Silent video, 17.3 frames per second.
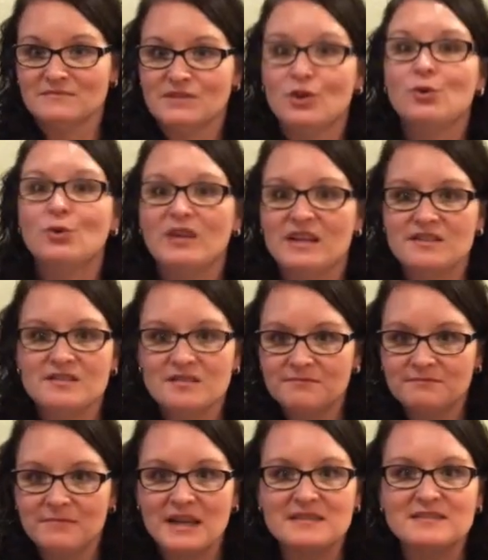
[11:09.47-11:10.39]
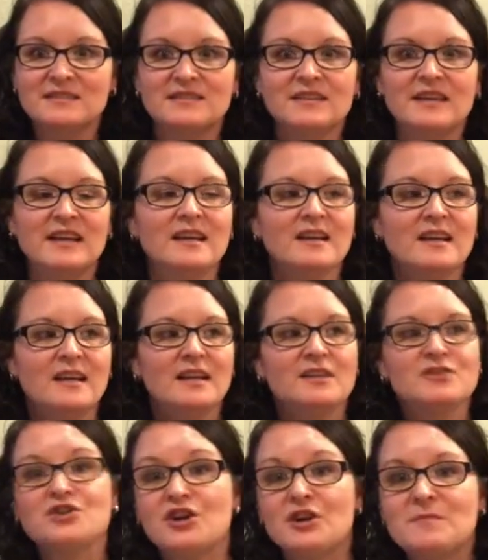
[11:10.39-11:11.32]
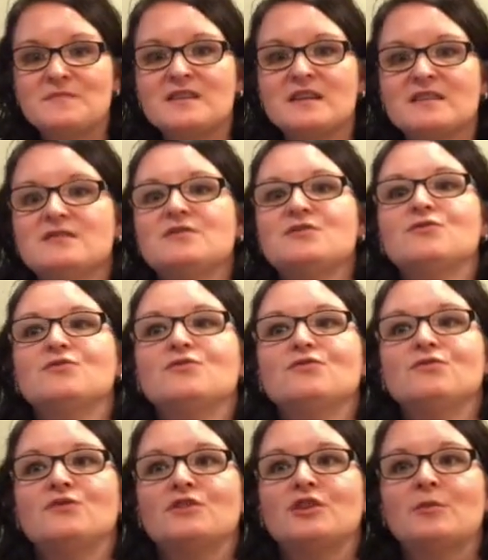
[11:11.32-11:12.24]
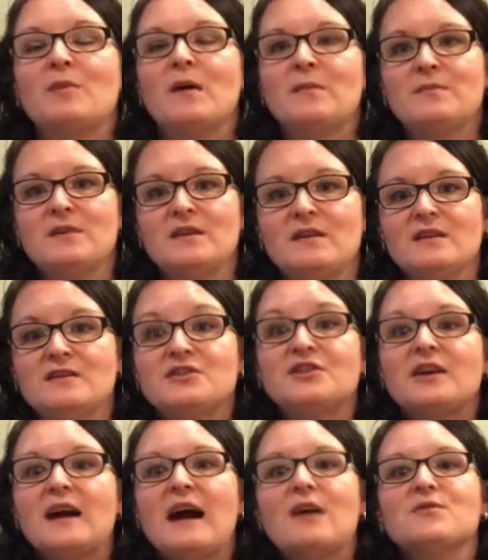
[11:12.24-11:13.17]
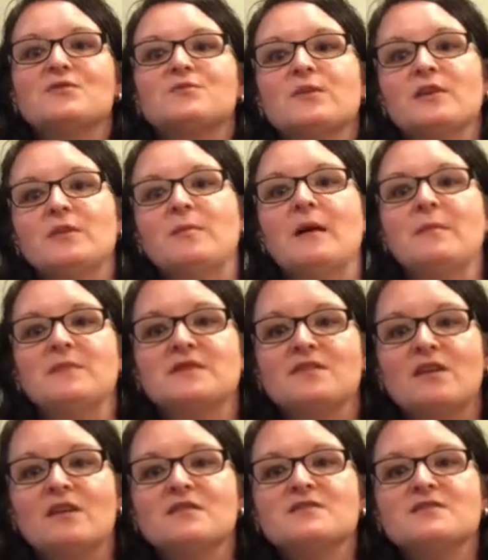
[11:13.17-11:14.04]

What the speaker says: cooties, basically, germs into your house where your puppies are.